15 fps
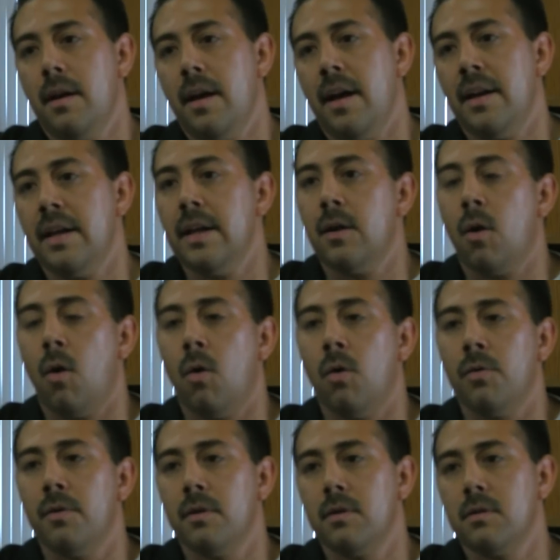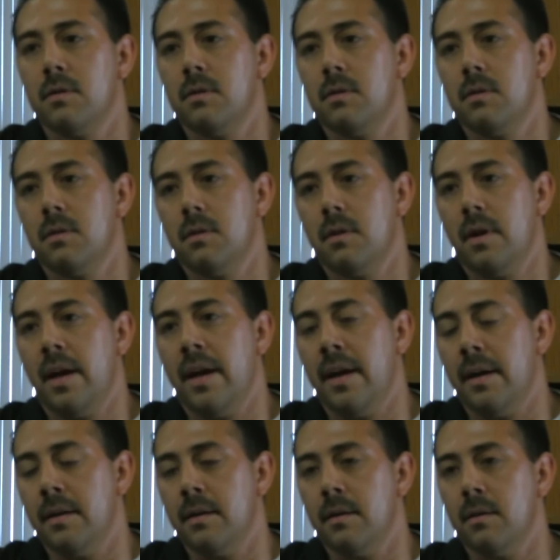and he called,
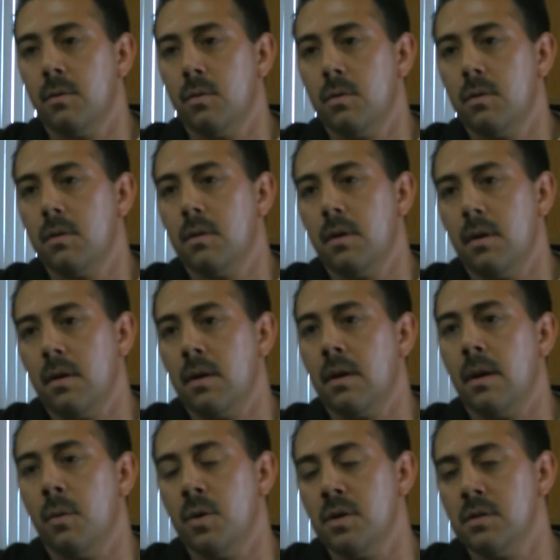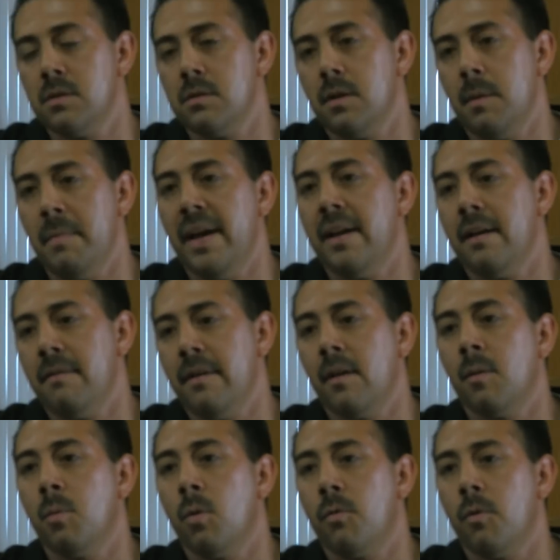and it made it
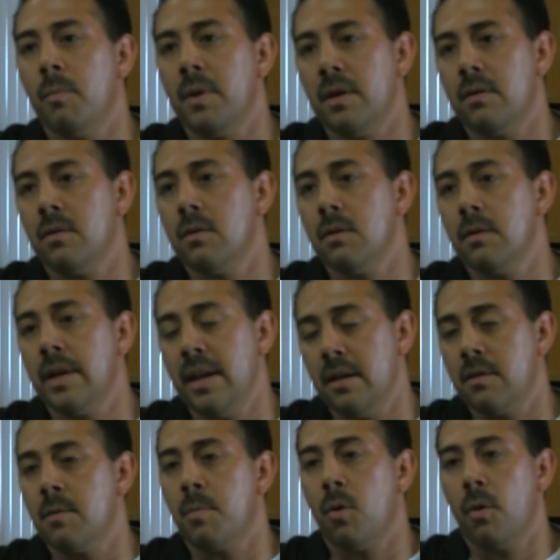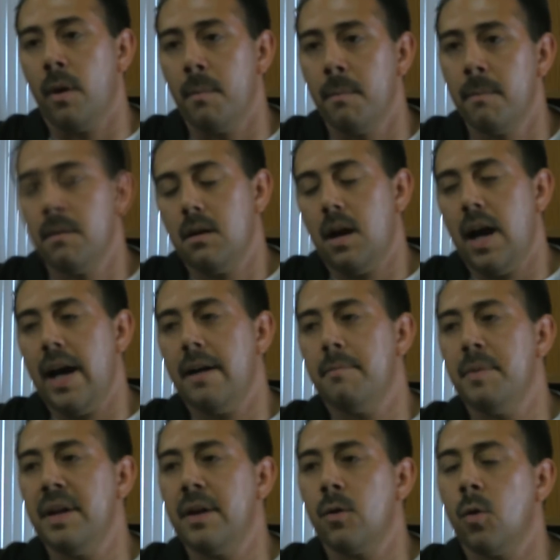available for me to get into the program. I have
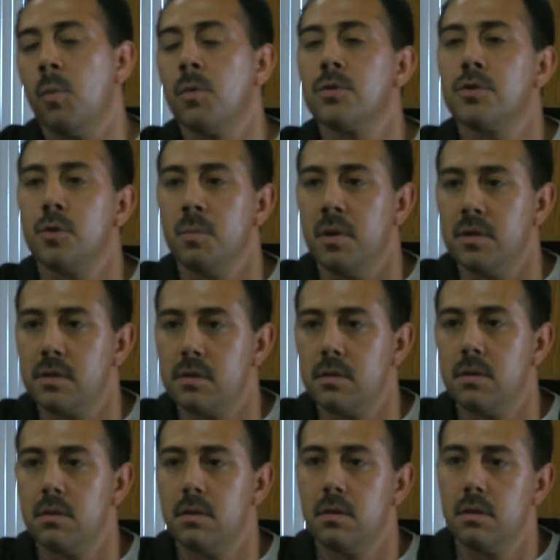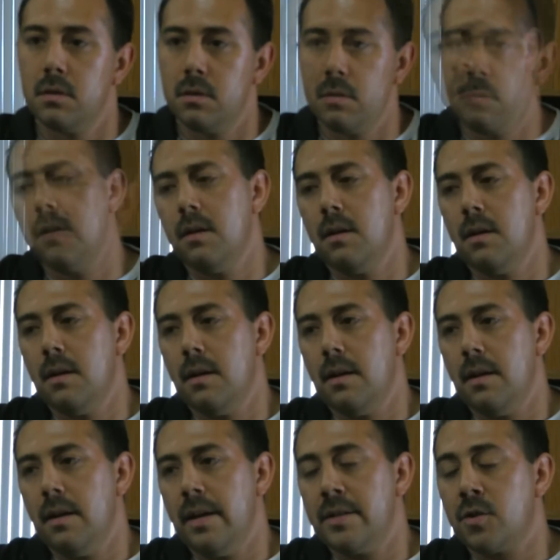been here almost 2 months.
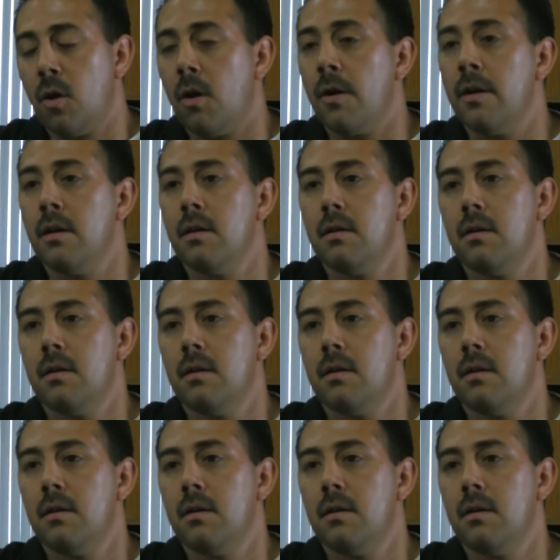It's hard.